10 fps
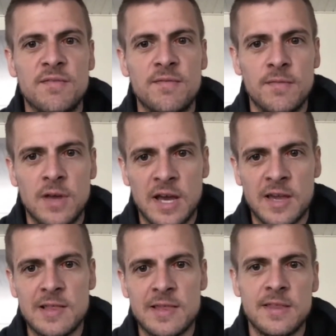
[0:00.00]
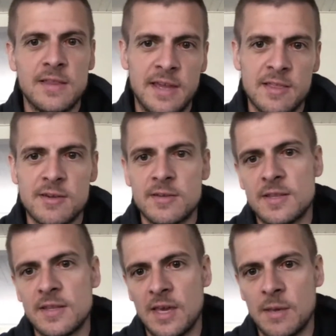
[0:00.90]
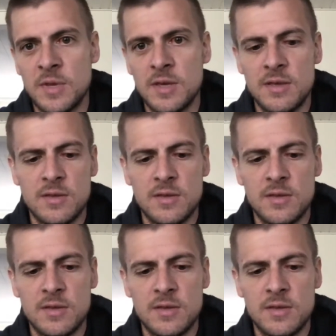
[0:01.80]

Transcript: Axelsen, Antonsen, Gemke,